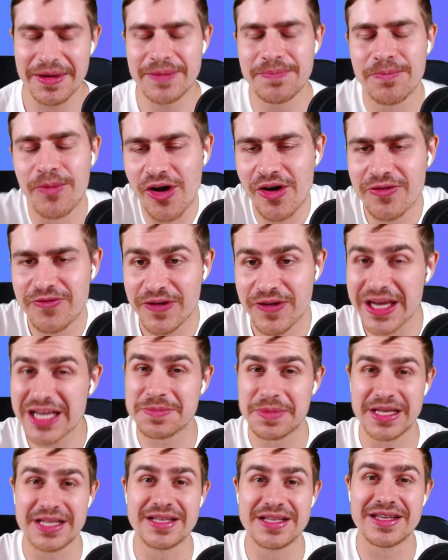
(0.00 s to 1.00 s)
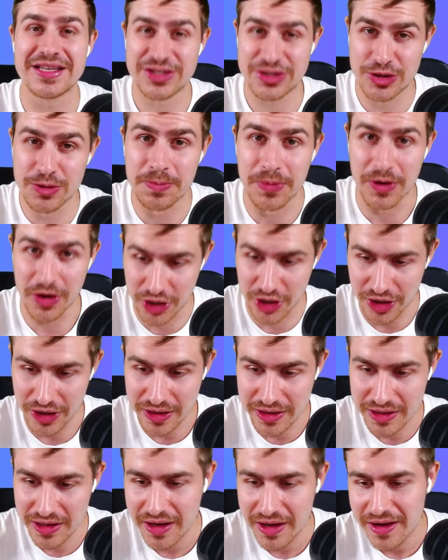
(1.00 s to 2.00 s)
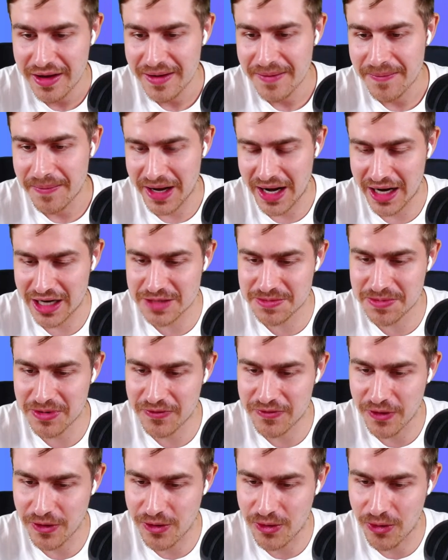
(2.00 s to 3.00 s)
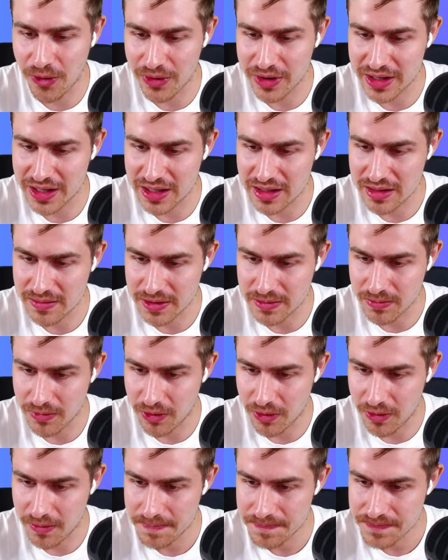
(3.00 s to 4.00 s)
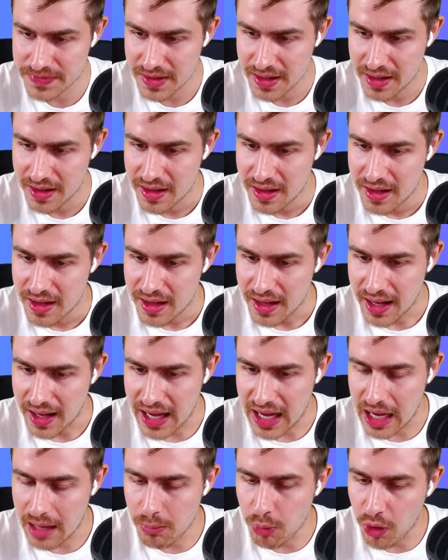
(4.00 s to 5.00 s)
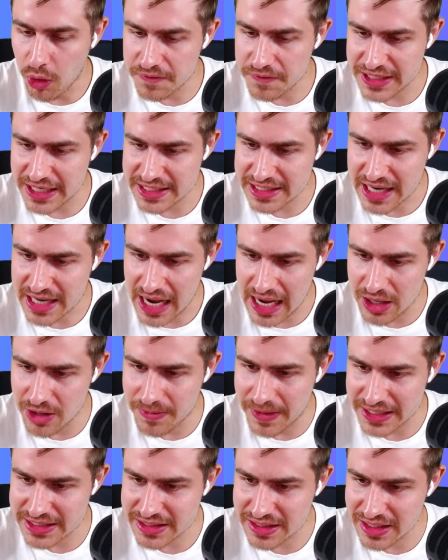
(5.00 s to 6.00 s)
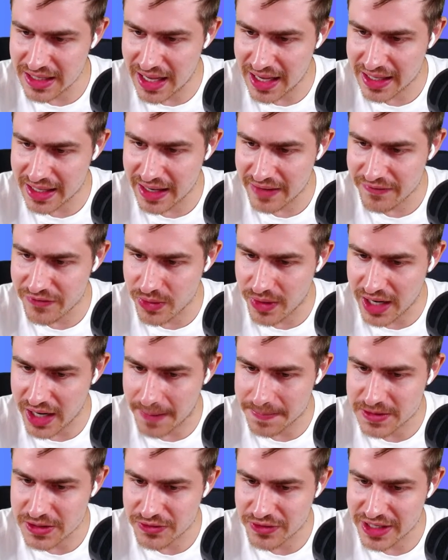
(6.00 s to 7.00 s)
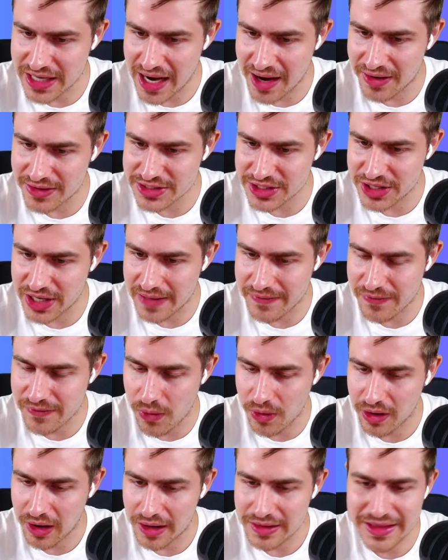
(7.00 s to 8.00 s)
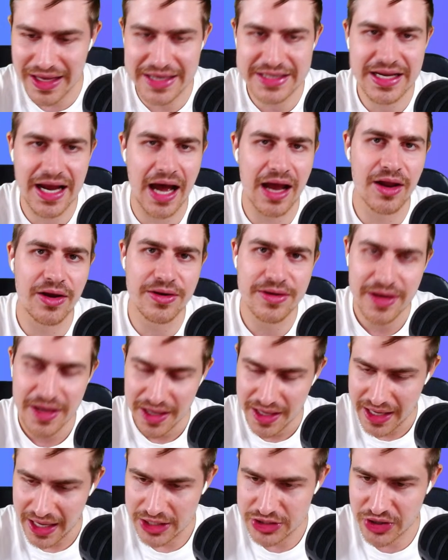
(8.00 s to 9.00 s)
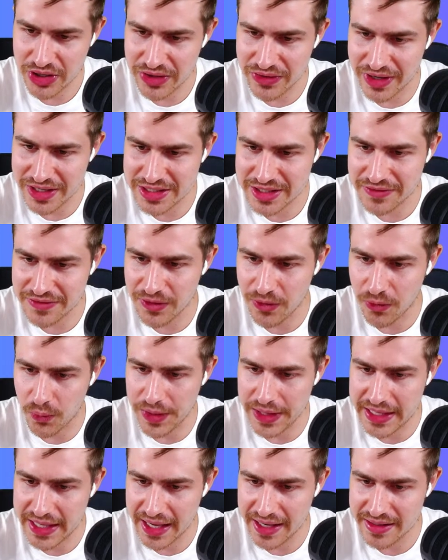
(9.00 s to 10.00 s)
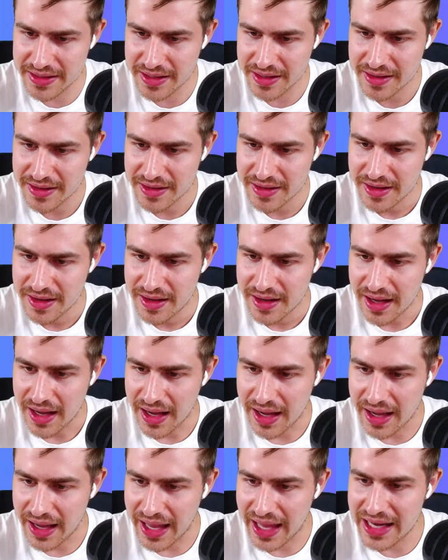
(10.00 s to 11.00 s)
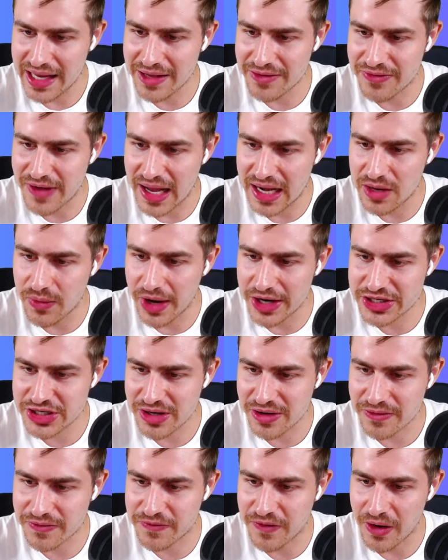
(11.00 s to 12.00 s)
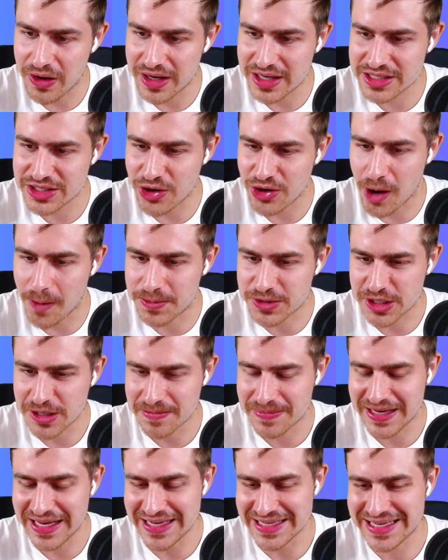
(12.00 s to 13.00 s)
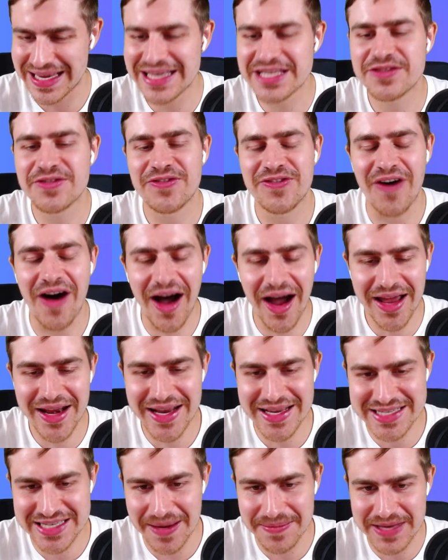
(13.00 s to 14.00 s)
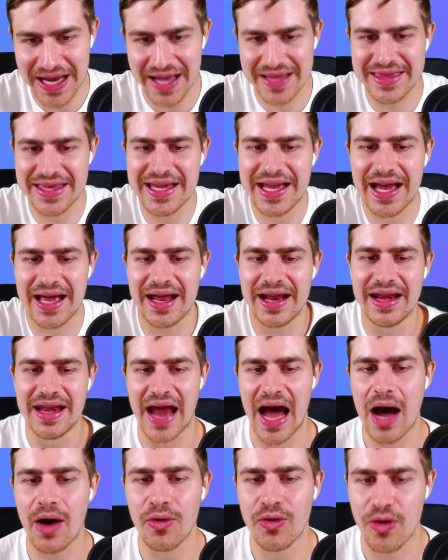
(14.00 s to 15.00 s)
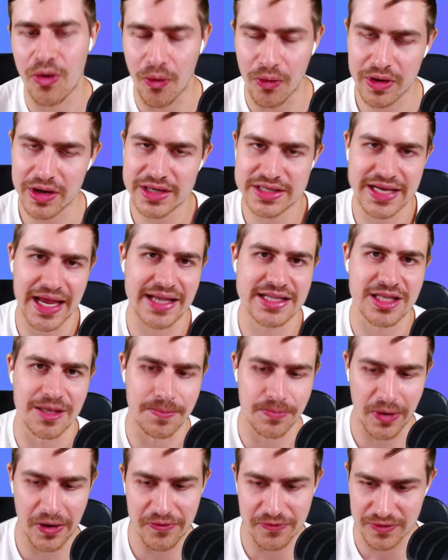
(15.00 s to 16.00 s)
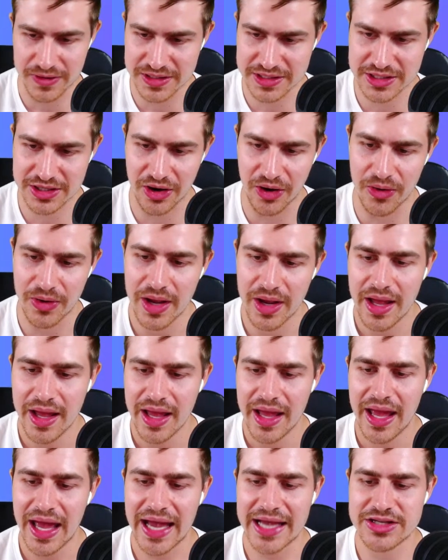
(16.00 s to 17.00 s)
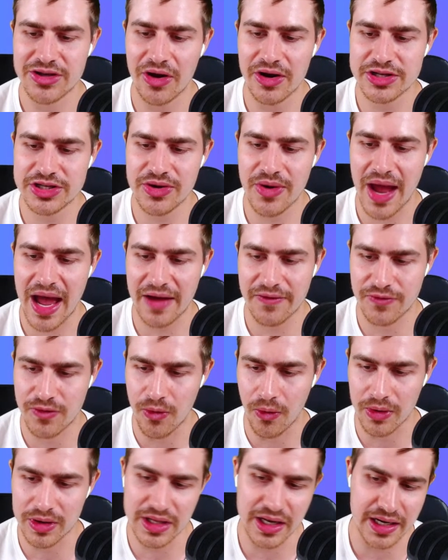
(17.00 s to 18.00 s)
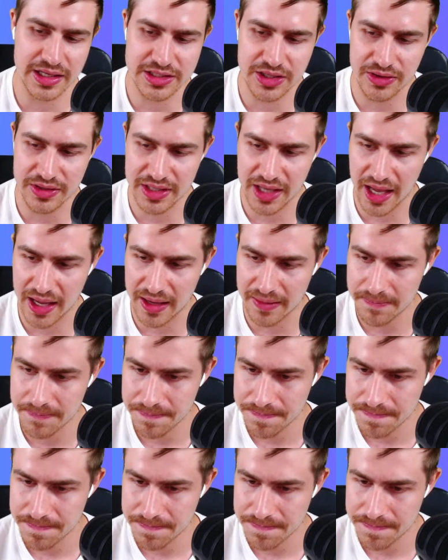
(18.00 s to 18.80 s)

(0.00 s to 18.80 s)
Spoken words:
Murphy has been super good, but I just prefer Gordon a little bit more. Amorph says, Kylo, best of luck. Everyone up to green arrows and you never walk alone. Thanks, Kylo. Enjoy the rest of weekend. Any evaluation on Foden as an option, please? He's fine, except I think now Gordon takes the preference. So as long as you have Gordon, then it's okay.